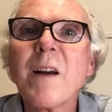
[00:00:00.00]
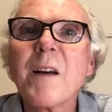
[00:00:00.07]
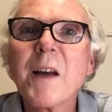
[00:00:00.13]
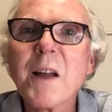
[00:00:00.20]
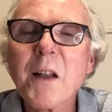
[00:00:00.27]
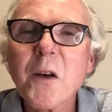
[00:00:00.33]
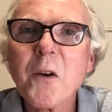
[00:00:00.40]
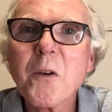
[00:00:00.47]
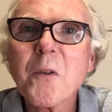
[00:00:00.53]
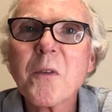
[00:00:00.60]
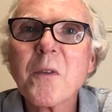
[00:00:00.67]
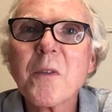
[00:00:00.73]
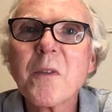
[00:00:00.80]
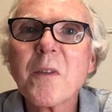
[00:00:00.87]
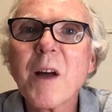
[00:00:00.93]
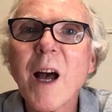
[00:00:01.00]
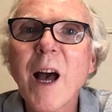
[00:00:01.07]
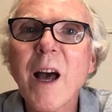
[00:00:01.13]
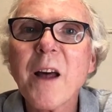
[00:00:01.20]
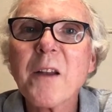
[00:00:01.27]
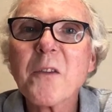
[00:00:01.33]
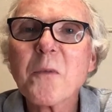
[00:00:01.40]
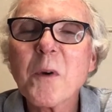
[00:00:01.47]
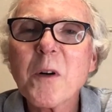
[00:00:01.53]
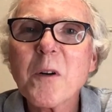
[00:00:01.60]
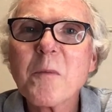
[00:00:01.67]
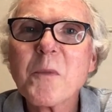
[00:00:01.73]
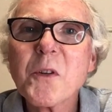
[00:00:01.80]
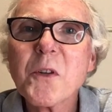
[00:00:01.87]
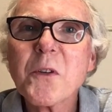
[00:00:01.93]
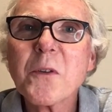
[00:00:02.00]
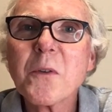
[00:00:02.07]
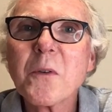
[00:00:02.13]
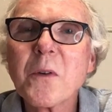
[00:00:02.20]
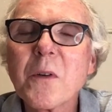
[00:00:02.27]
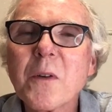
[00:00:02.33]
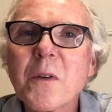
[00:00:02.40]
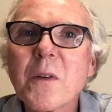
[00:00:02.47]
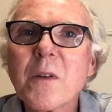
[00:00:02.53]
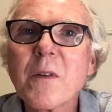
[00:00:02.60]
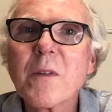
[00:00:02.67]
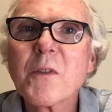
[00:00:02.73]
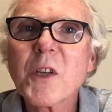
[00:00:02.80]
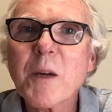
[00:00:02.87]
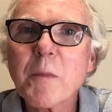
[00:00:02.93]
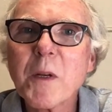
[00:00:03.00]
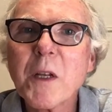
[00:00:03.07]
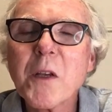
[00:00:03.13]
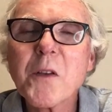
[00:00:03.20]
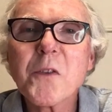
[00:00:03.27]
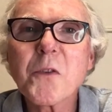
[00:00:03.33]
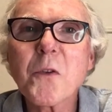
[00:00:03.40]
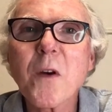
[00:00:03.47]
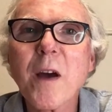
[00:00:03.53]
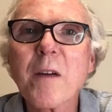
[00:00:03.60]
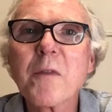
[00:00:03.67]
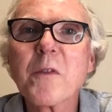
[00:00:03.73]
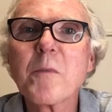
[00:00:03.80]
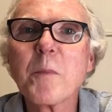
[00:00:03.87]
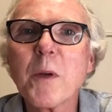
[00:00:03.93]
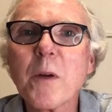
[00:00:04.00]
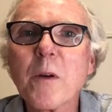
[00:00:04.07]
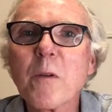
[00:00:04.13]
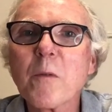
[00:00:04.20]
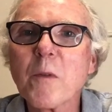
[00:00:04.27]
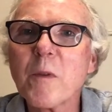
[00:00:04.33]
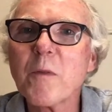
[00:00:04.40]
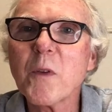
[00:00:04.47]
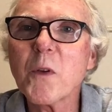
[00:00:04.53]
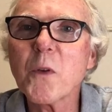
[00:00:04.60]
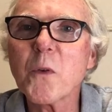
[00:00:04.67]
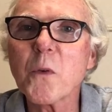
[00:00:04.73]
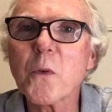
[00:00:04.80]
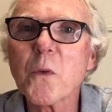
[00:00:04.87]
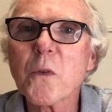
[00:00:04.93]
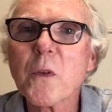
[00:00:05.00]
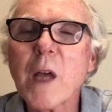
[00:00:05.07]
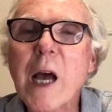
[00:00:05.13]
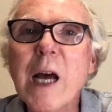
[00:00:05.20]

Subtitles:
Hello, and welcome to Japanese Craft Beer Reviews.